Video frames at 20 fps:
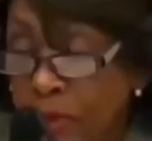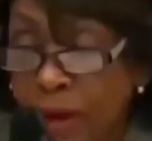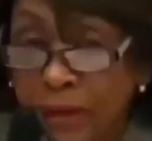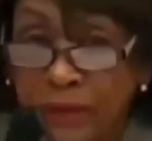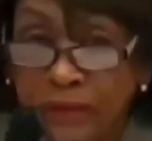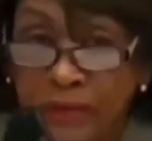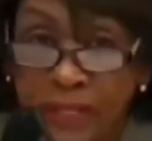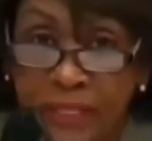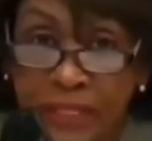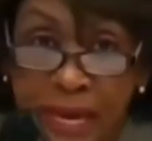in
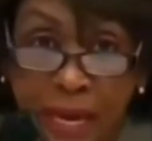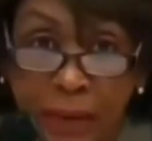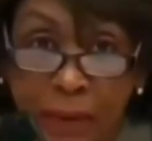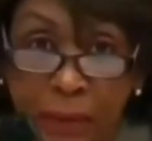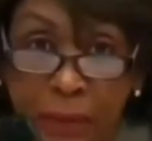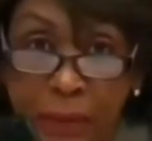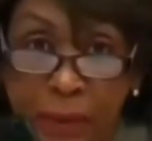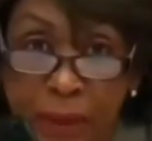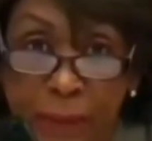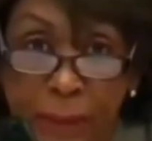front of
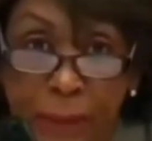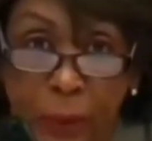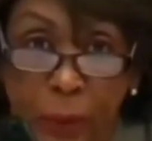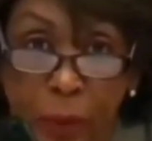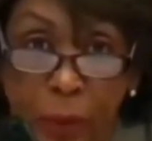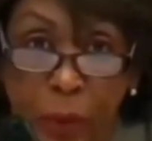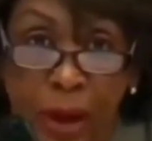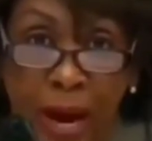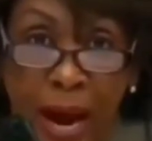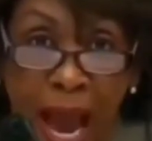disabled
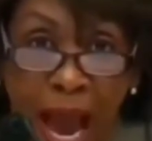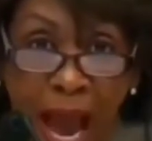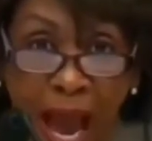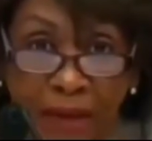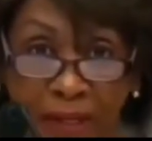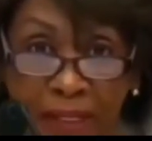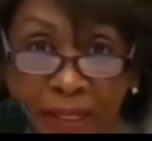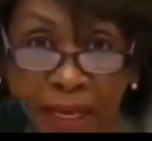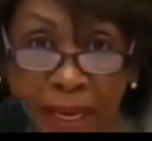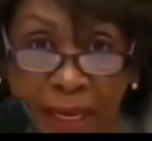people who are
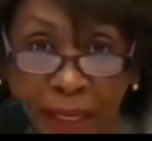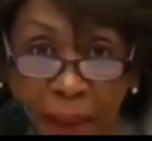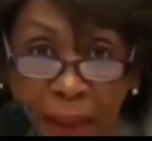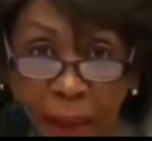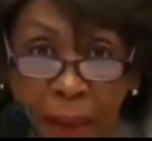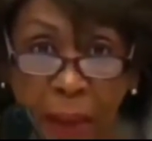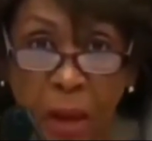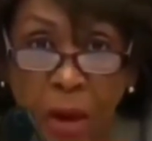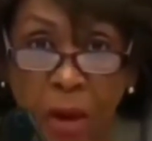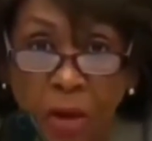
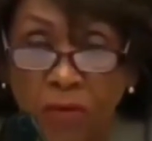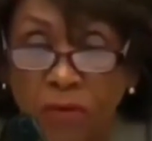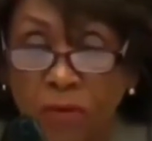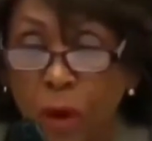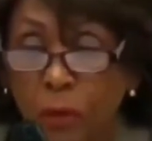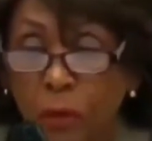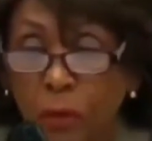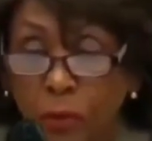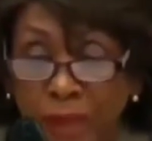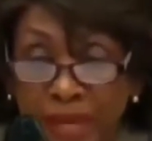advocating
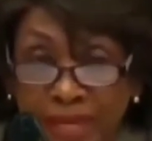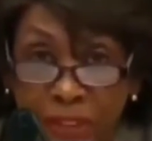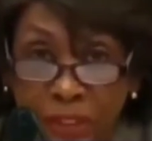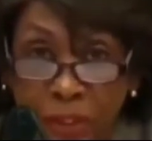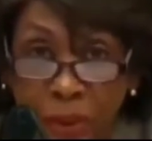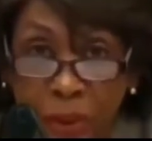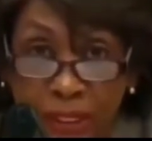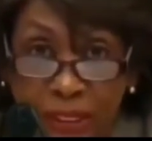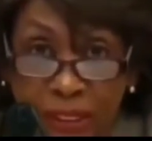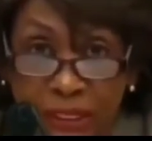for
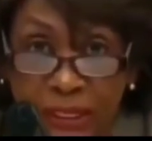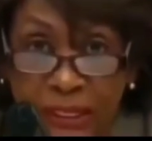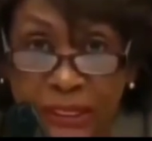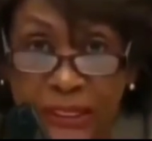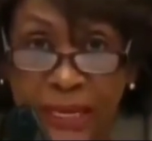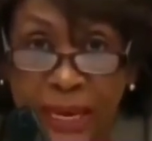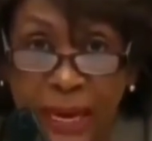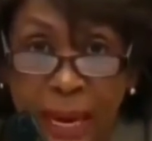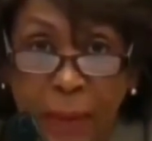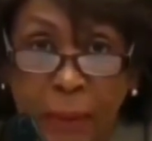
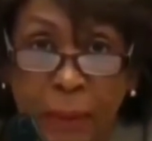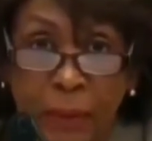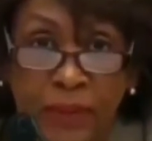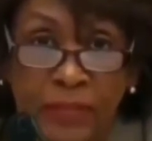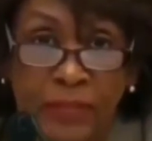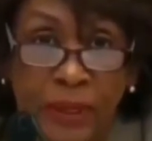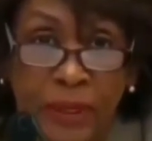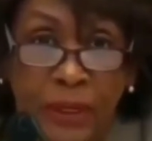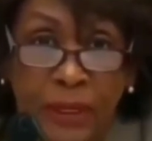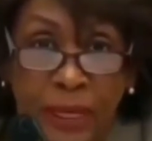resources to help
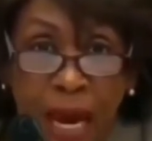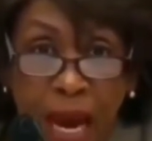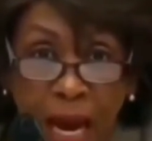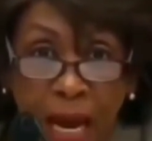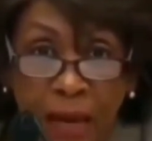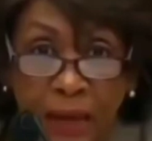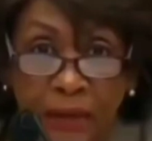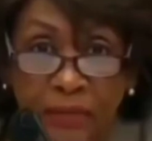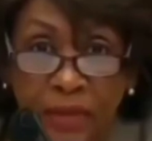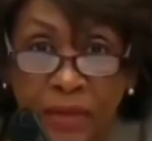with their
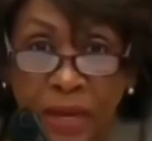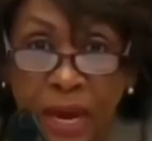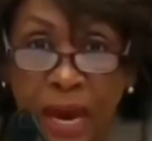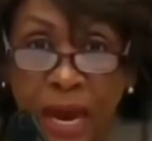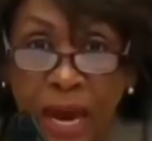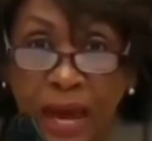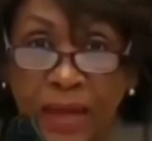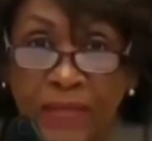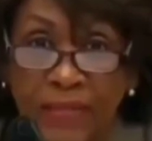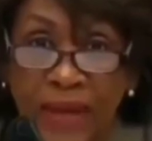lives,
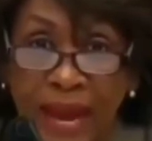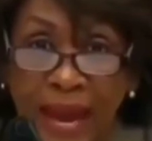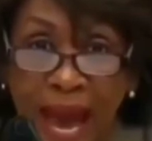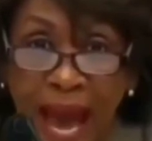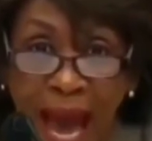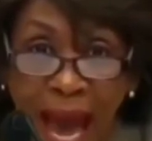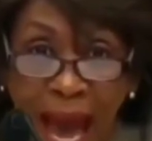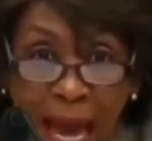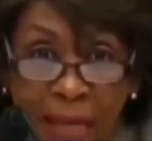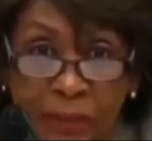and
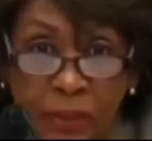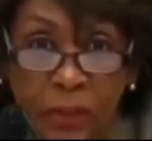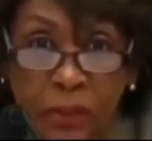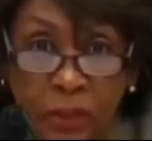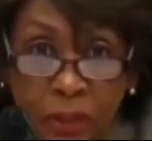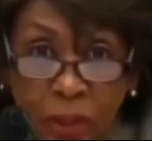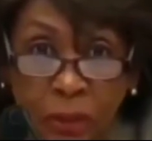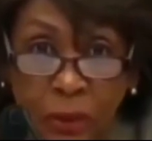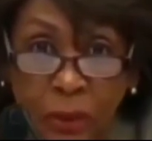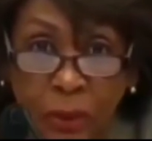they
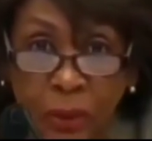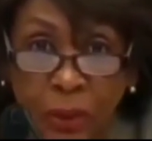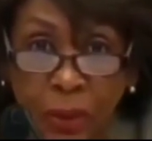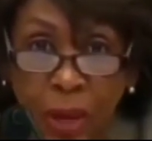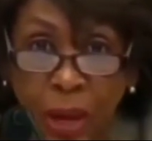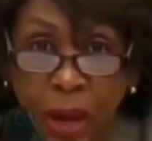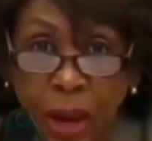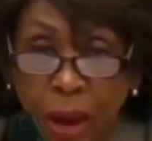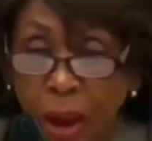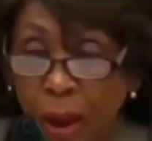ask
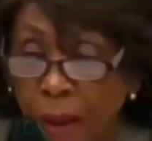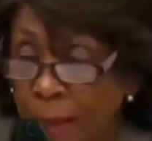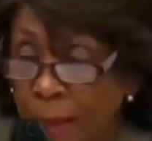you